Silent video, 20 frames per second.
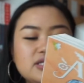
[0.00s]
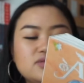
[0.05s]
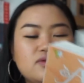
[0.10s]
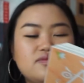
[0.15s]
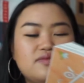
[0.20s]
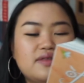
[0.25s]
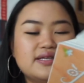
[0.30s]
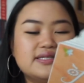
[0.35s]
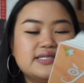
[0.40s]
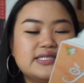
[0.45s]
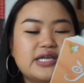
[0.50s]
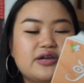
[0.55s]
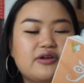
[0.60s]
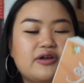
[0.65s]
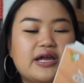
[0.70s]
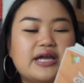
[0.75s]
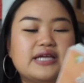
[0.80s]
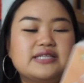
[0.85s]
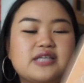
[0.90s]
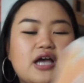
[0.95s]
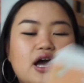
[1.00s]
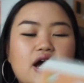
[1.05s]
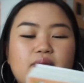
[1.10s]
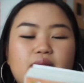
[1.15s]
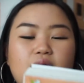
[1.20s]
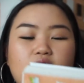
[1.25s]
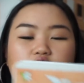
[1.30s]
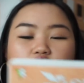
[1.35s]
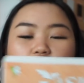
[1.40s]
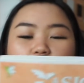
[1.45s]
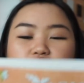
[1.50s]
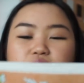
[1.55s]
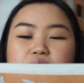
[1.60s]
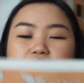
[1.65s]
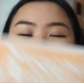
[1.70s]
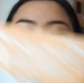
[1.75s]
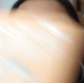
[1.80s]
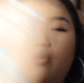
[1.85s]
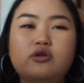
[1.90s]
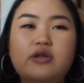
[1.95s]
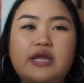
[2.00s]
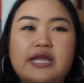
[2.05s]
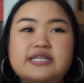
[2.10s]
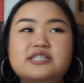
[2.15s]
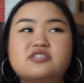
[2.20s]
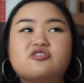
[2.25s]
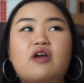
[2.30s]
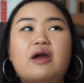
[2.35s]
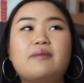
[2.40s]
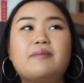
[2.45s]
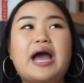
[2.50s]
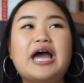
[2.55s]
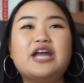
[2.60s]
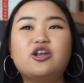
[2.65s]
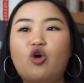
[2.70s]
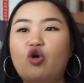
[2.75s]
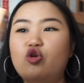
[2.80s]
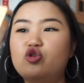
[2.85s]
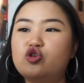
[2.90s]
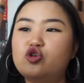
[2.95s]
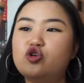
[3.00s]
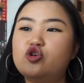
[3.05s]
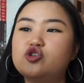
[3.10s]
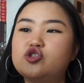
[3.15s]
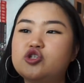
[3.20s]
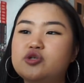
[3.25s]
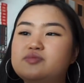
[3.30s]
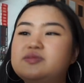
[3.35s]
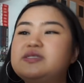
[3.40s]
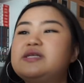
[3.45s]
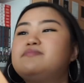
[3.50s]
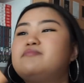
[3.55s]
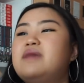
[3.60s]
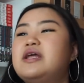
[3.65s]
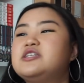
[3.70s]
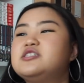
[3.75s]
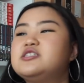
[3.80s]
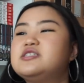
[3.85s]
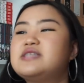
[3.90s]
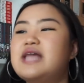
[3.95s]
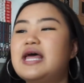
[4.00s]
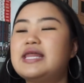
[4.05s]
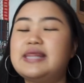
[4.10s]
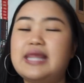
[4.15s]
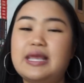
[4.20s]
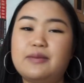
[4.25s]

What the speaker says: with this series, a lot of people on Instagram and on YouTube did mention that they